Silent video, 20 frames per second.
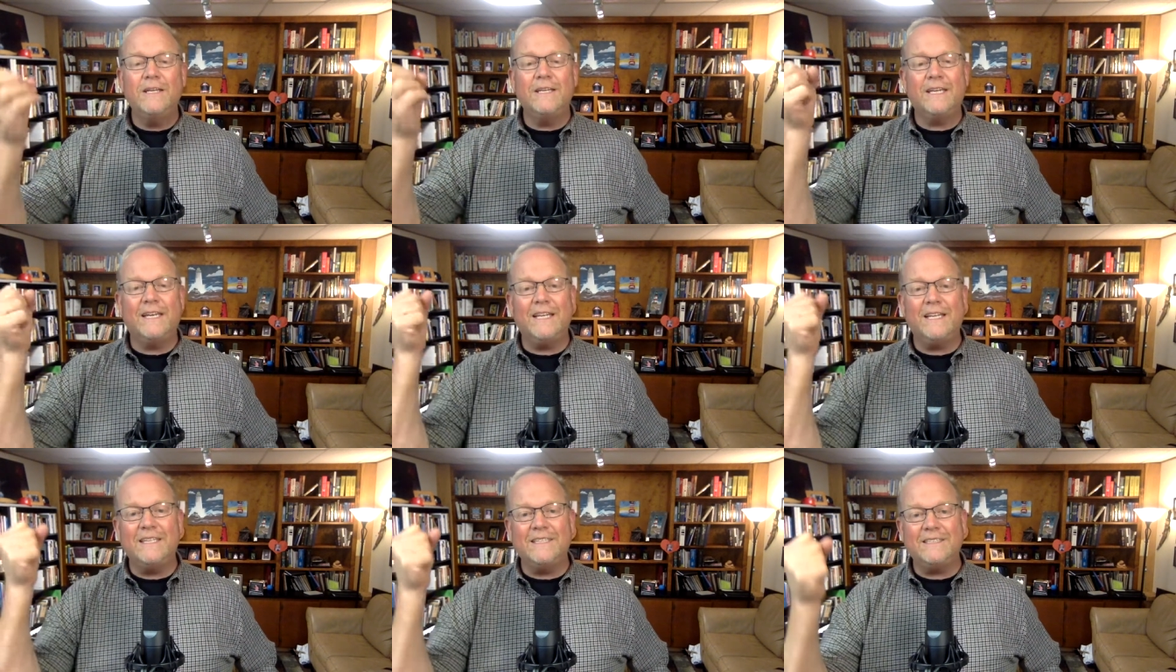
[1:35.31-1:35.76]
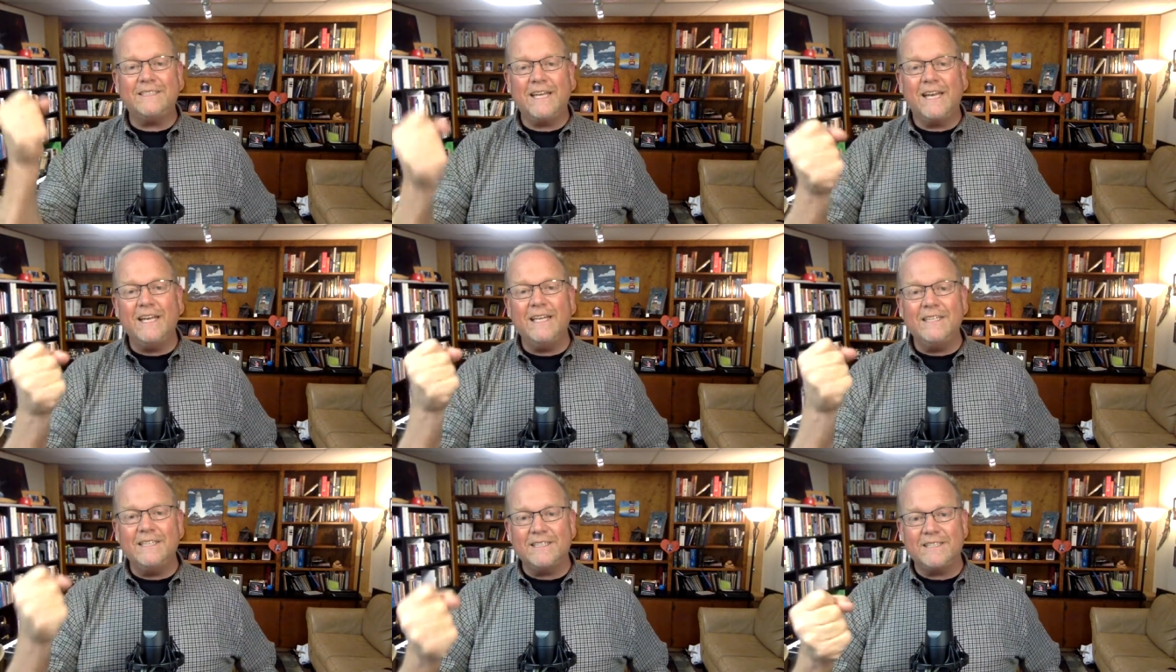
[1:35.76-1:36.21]
can
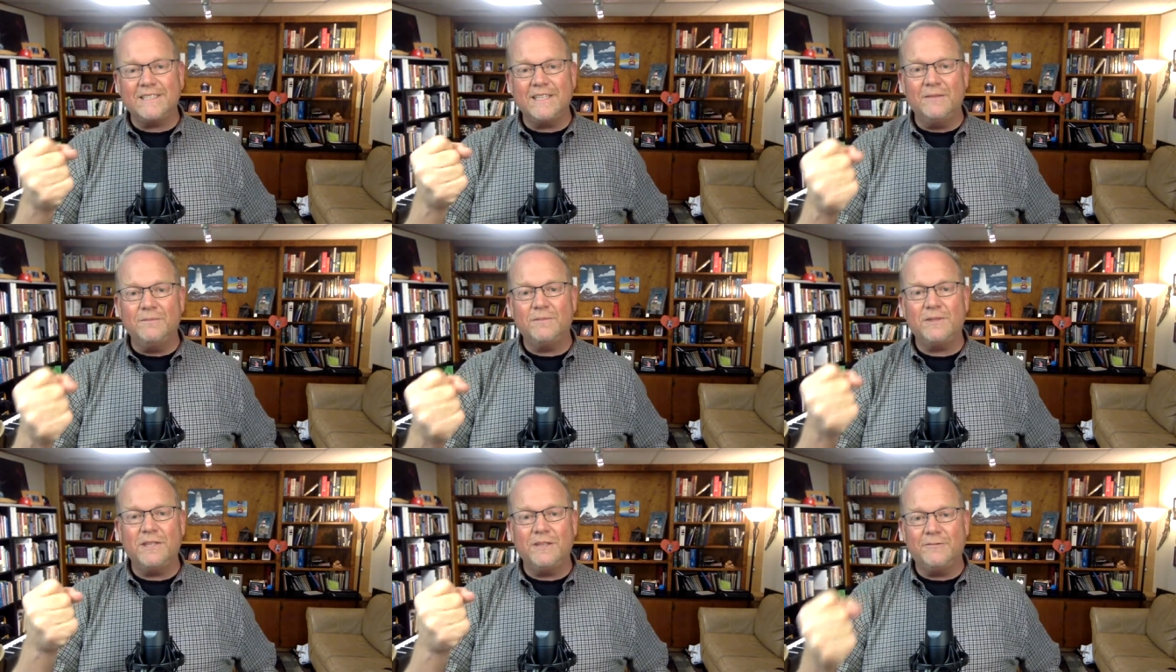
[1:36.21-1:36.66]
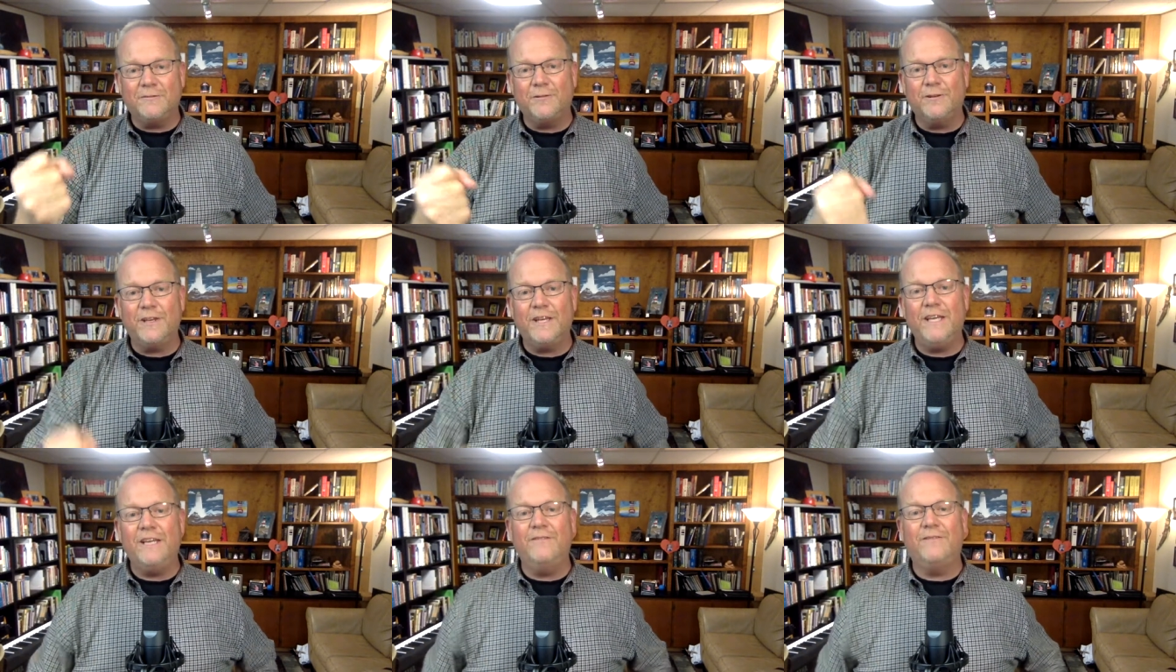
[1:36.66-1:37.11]
intend something
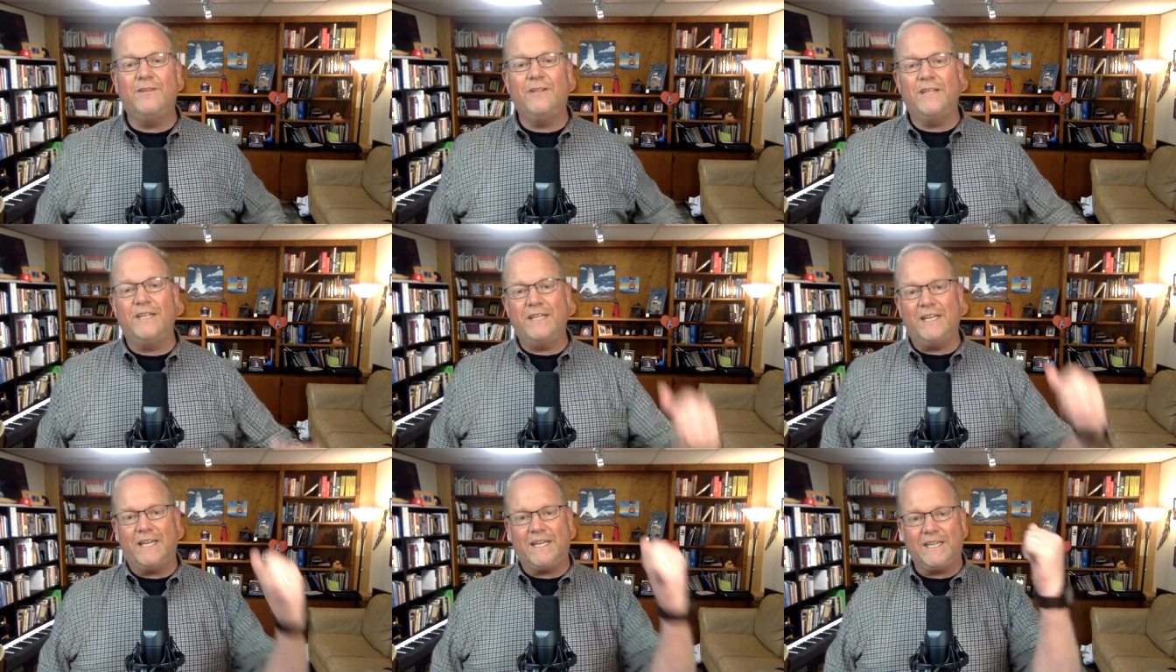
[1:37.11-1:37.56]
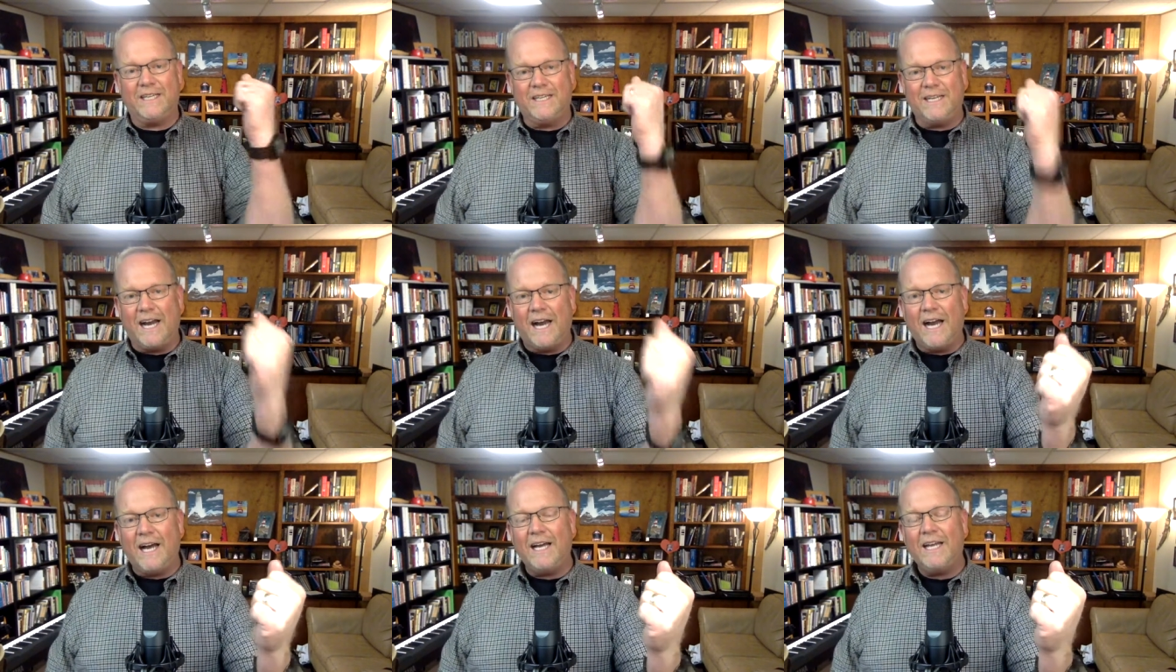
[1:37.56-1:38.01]
for evil and yet
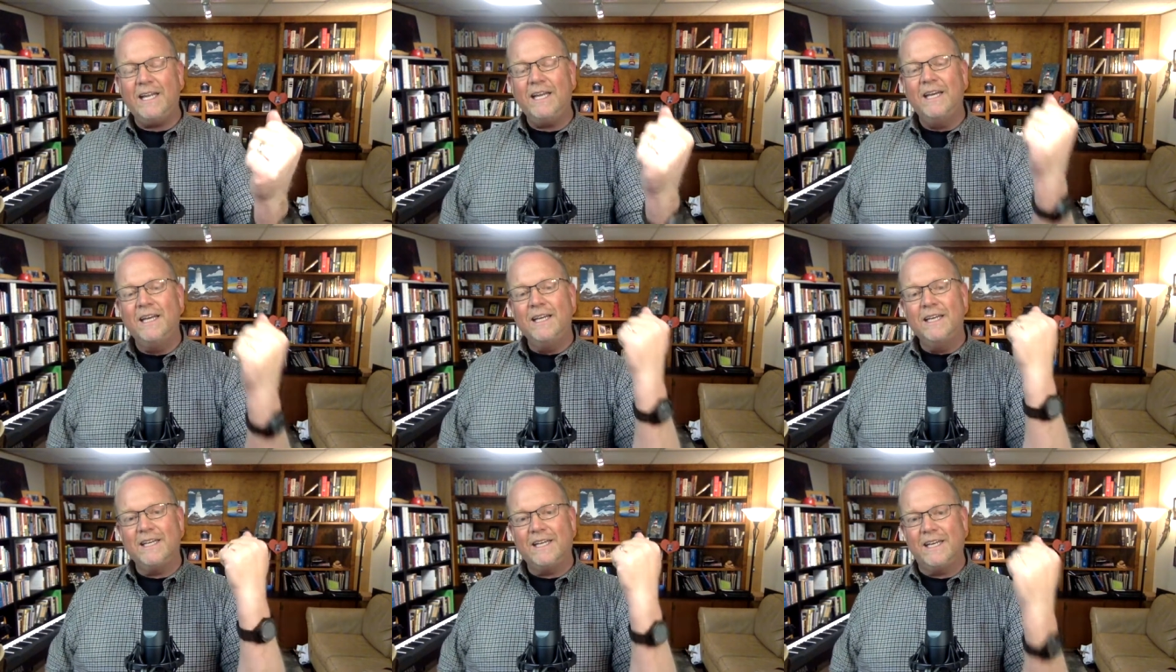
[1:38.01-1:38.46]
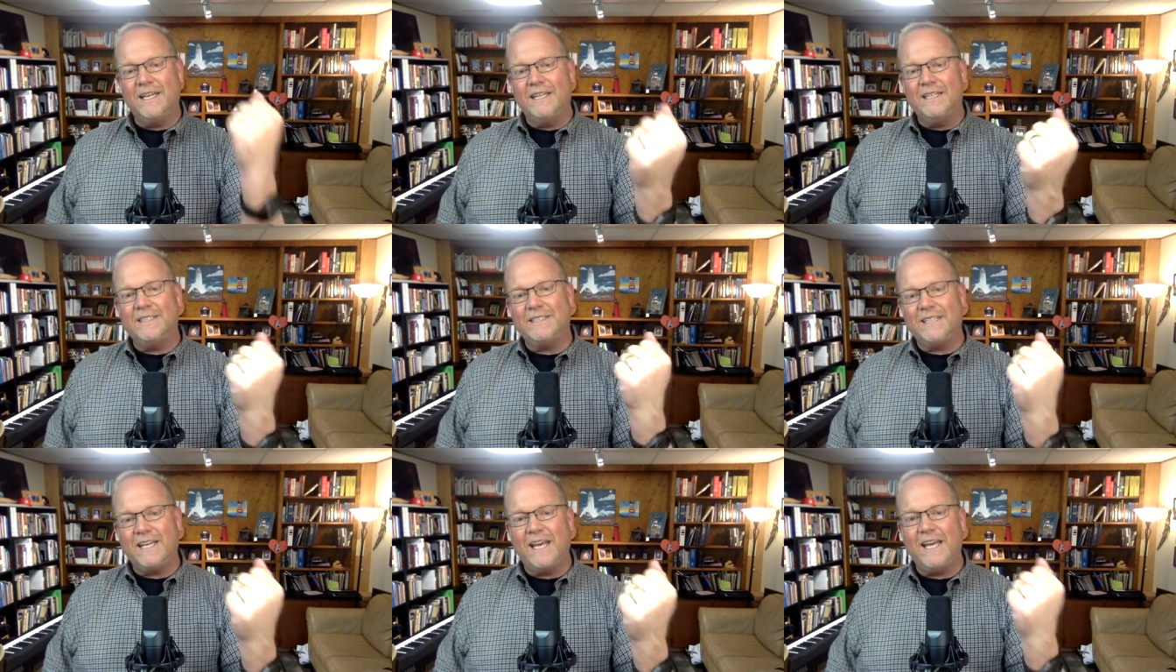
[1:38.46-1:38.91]
God can
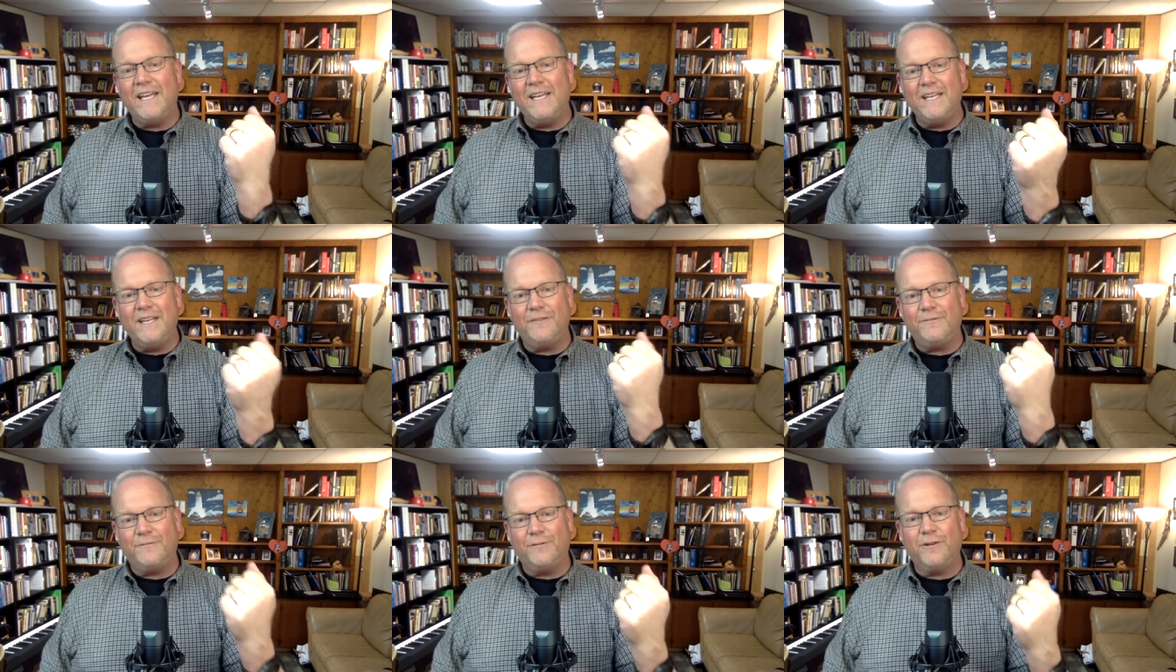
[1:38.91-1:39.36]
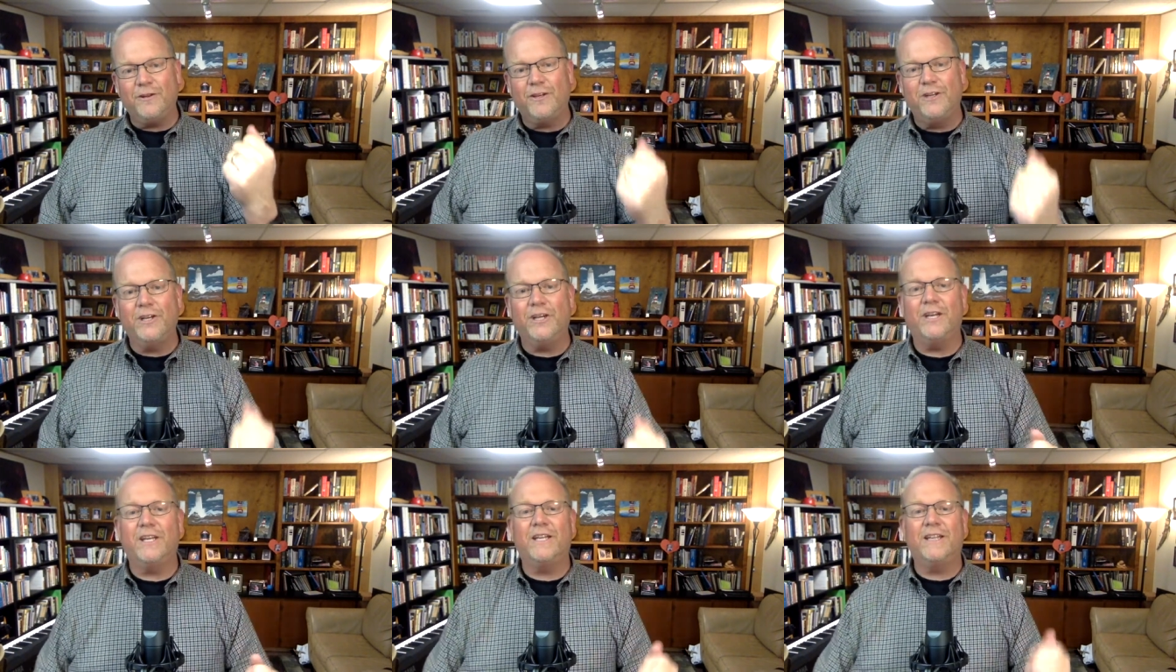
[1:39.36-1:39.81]
intend it for
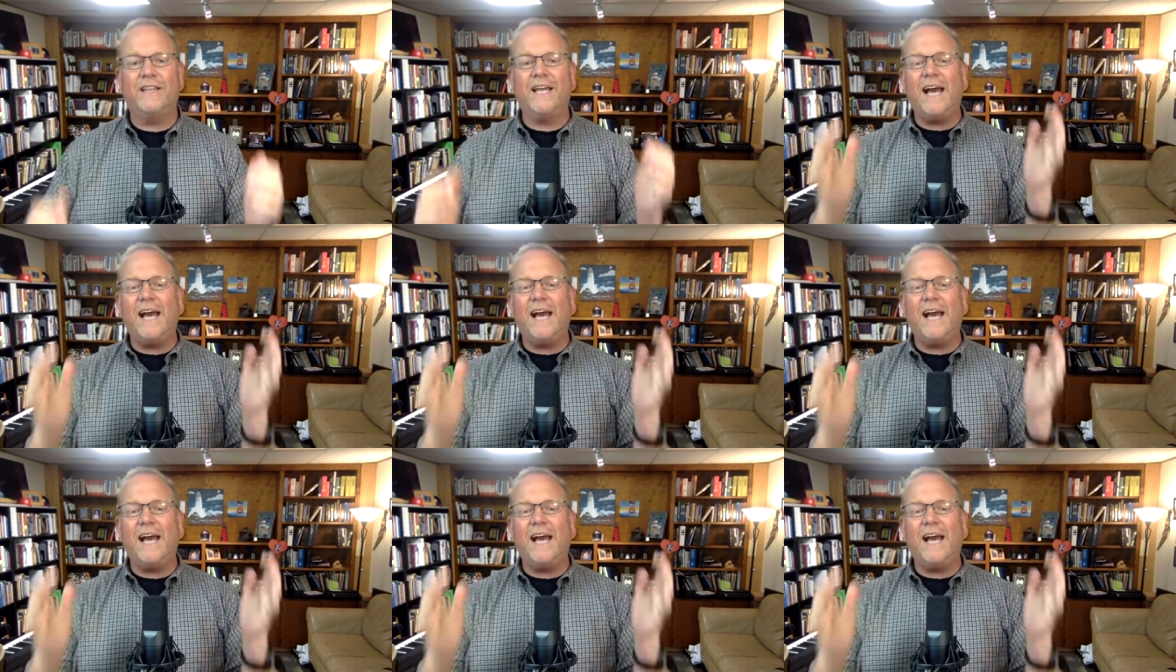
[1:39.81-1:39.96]
good.